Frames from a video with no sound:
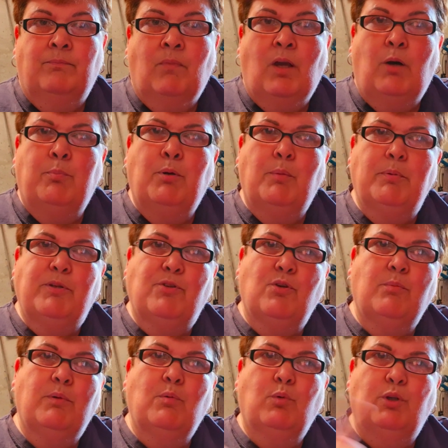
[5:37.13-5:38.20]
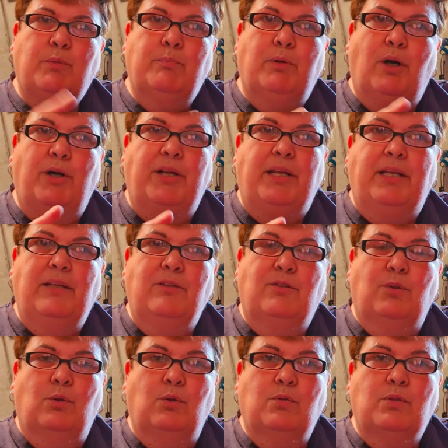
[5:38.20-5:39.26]
I'll probably do my wood burning
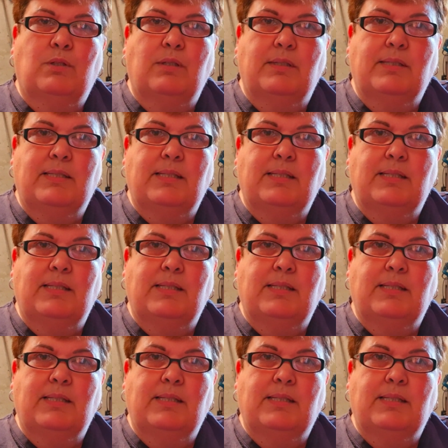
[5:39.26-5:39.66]
indoors, because